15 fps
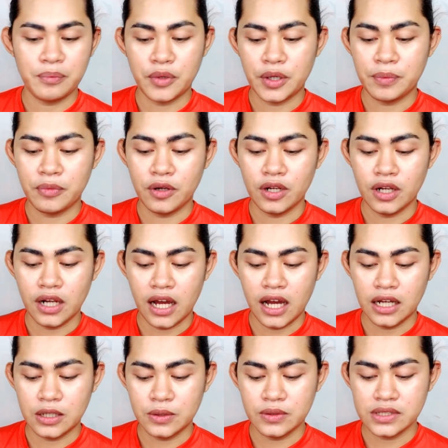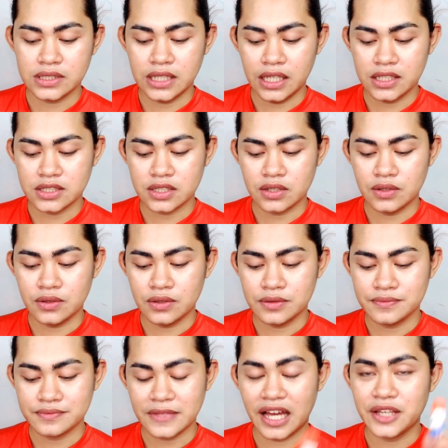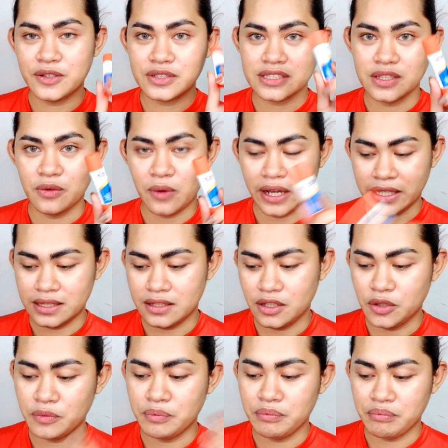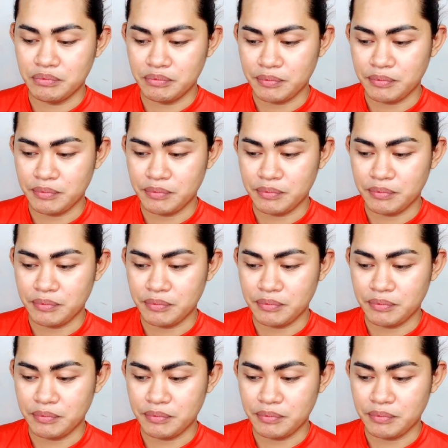purple glue stick, so I use the white. Yung